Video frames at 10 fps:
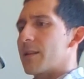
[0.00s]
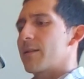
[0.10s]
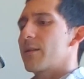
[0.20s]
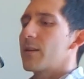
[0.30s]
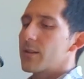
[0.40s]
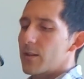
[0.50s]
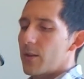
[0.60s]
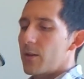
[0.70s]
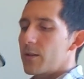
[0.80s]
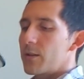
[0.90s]
studies in
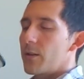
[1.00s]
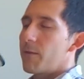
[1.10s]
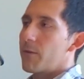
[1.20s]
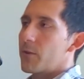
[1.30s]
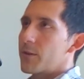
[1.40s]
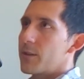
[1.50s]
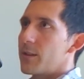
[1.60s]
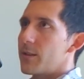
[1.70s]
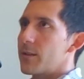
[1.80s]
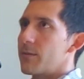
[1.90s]
college
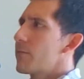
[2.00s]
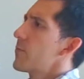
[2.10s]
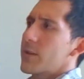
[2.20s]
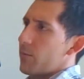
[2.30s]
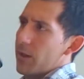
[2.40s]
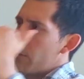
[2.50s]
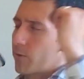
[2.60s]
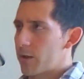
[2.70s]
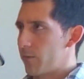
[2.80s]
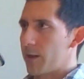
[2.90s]
versus, for example, like
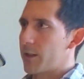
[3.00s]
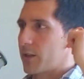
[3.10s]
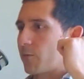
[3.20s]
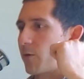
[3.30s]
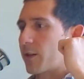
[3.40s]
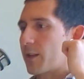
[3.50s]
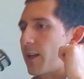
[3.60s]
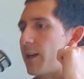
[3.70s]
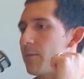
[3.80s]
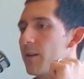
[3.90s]
working with X.J. Wong in the
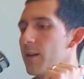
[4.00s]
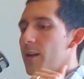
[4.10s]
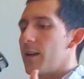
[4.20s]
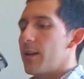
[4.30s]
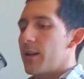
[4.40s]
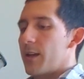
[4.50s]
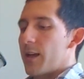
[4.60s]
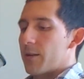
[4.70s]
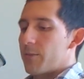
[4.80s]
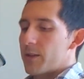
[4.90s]
lab
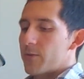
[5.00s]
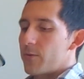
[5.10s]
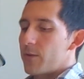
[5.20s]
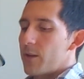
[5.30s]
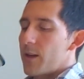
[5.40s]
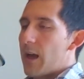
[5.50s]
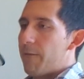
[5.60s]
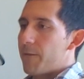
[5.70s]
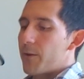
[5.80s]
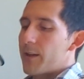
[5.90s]
at the med school, I
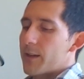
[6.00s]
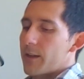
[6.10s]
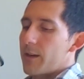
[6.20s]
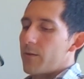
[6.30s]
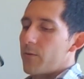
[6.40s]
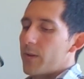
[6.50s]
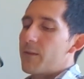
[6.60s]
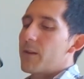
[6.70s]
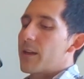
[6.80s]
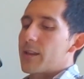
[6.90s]
feel like
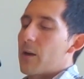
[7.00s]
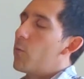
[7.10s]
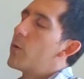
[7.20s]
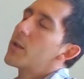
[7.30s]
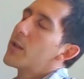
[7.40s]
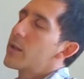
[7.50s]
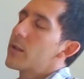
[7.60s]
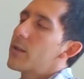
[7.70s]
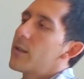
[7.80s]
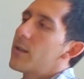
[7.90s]
even like that 1
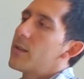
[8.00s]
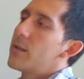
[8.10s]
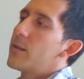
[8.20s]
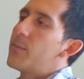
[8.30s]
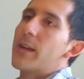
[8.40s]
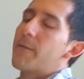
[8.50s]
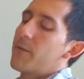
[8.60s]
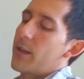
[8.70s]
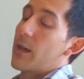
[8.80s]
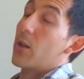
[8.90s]
year, man, I feel
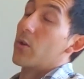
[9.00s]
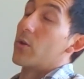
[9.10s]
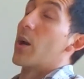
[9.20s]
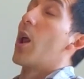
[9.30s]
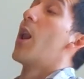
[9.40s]
like I learned a